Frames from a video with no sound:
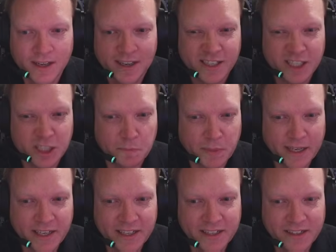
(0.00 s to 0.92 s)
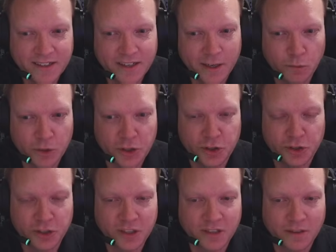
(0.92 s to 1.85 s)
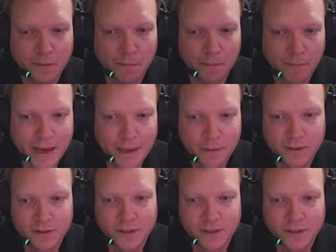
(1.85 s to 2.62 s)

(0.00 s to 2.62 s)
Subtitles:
speed at which you can map